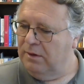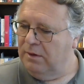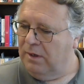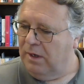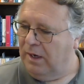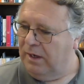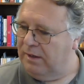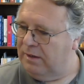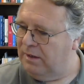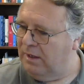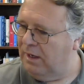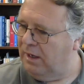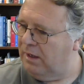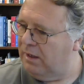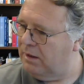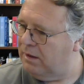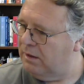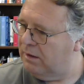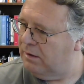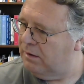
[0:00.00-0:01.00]
I
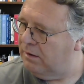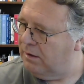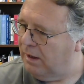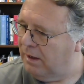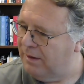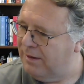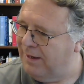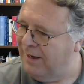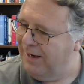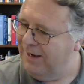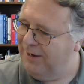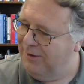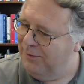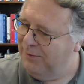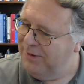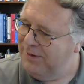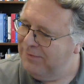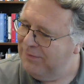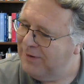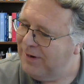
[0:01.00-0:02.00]
think
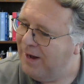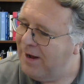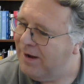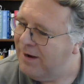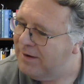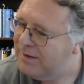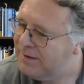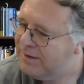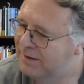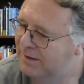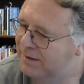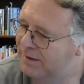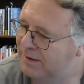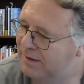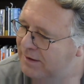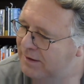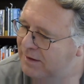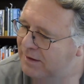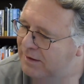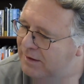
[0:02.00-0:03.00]
we've got
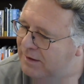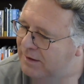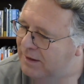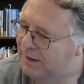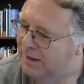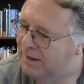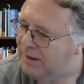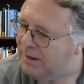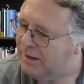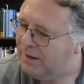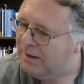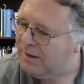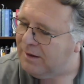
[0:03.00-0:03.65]
the